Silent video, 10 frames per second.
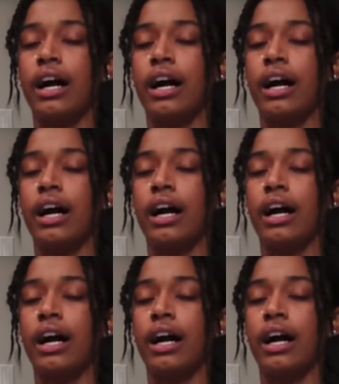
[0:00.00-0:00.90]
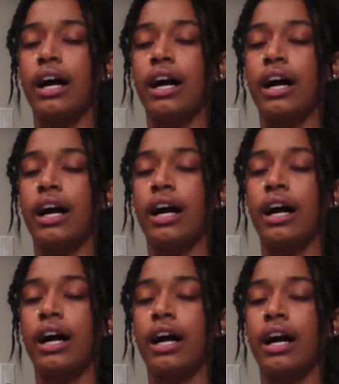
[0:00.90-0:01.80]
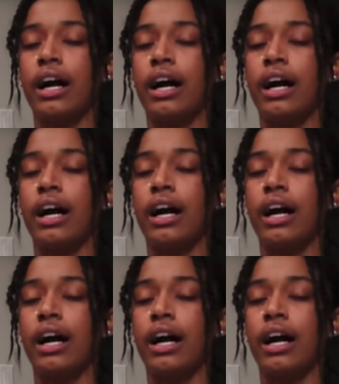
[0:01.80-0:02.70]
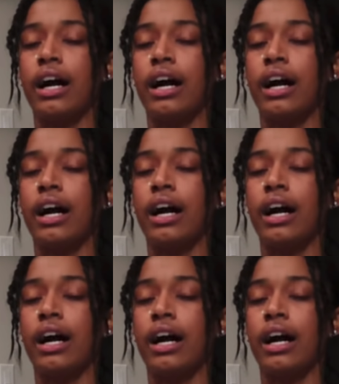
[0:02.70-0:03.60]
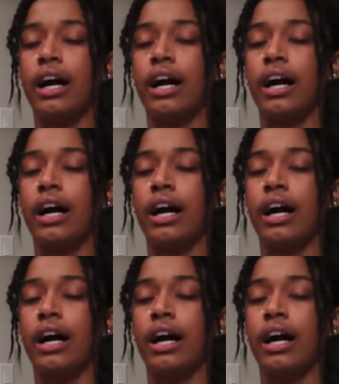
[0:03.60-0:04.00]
(not speaking)